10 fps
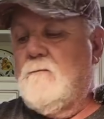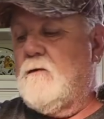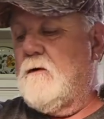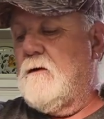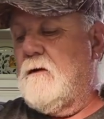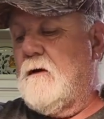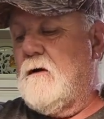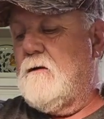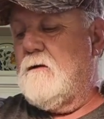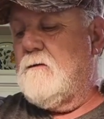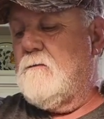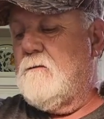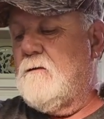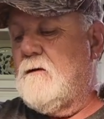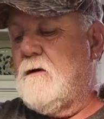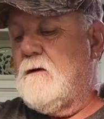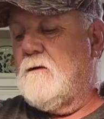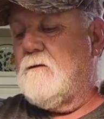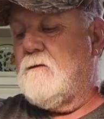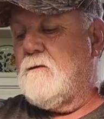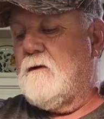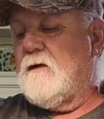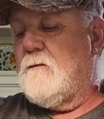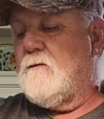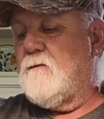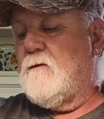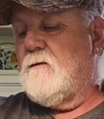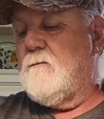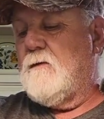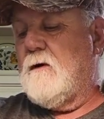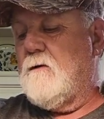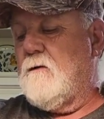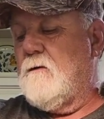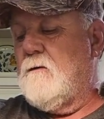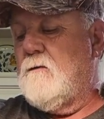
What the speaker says: put in the onion and 3 tablespoons of butter,